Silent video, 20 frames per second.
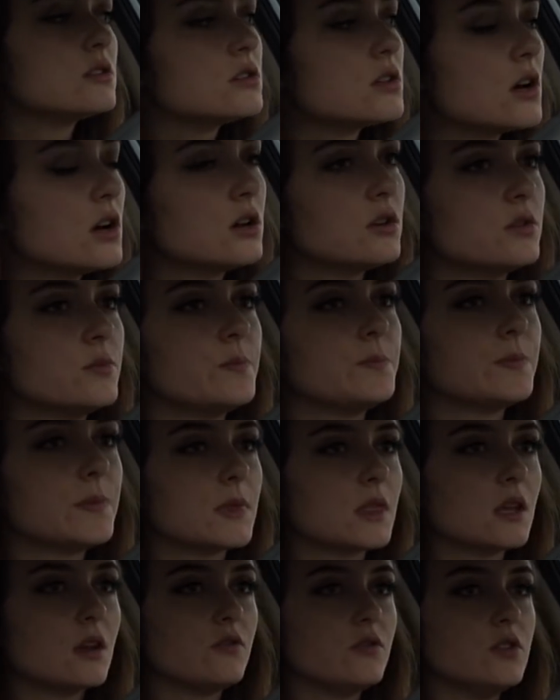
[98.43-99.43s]
So
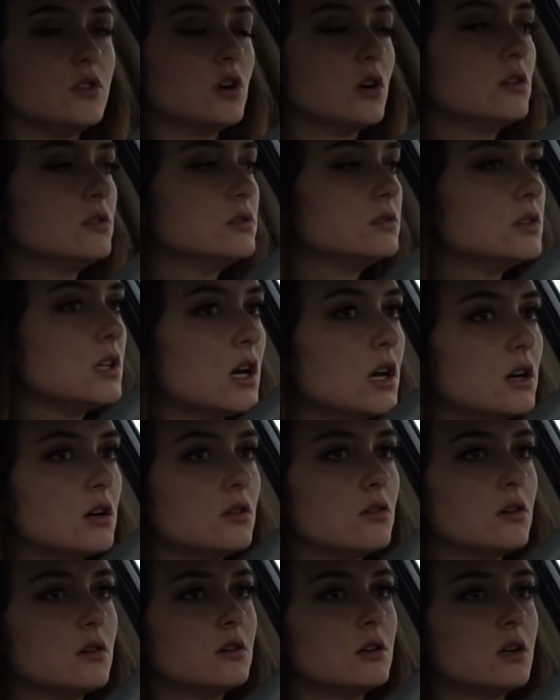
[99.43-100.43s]
if you don't
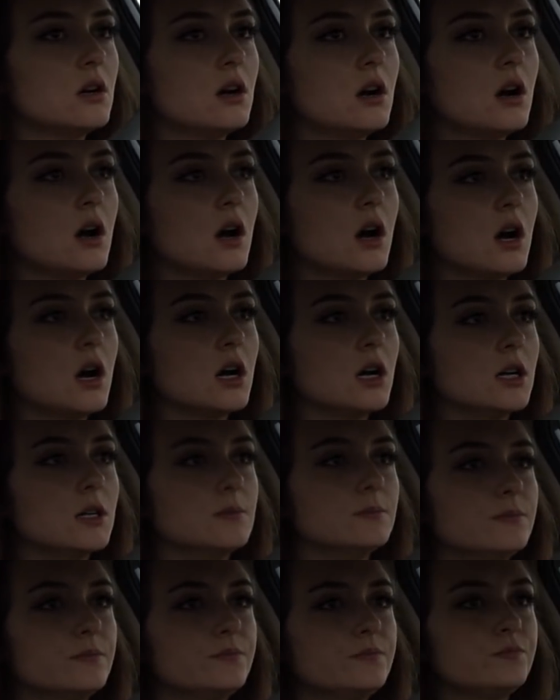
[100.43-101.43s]
know,
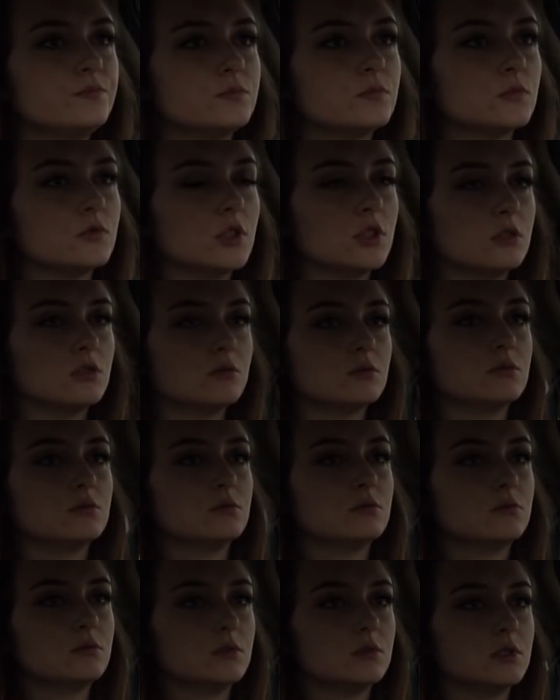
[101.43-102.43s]

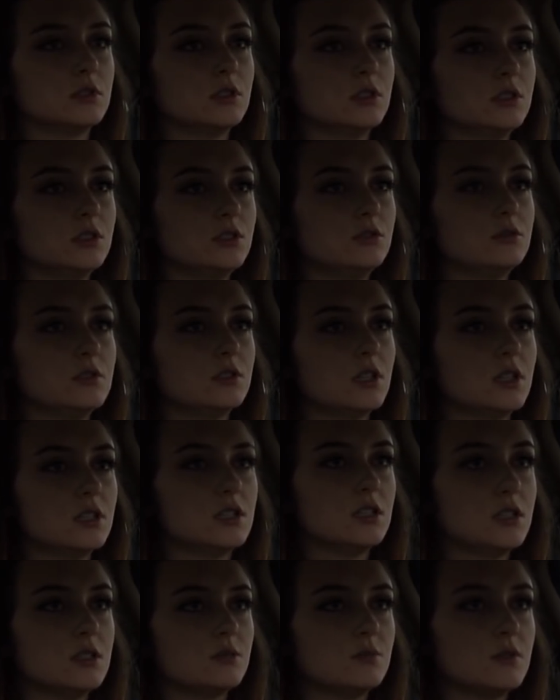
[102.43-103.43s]
um, do not
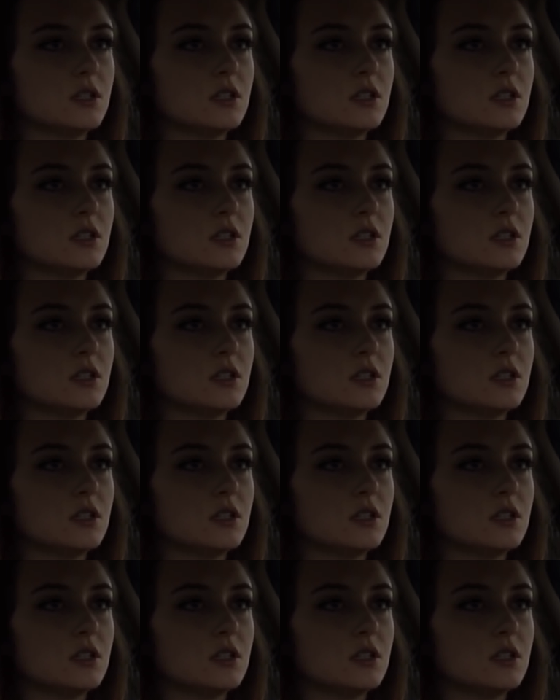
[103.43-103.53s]
need to